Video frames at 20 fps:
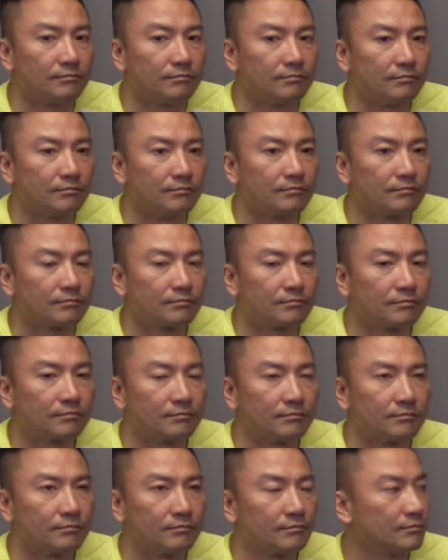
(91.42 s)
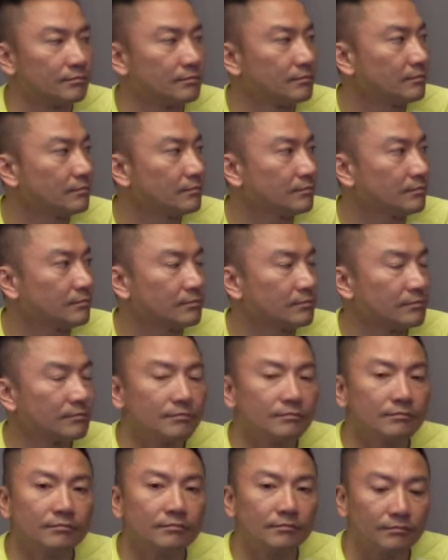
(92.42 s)

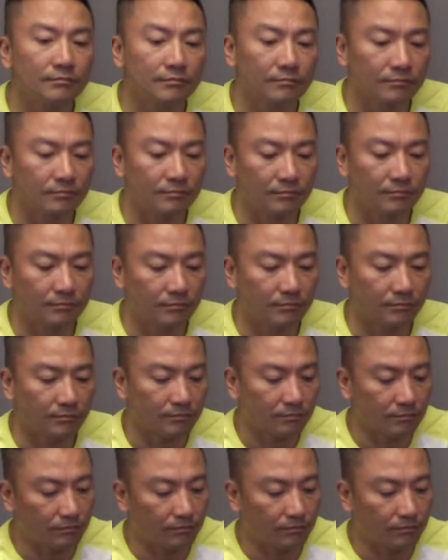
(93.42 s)
This person isn't speaking.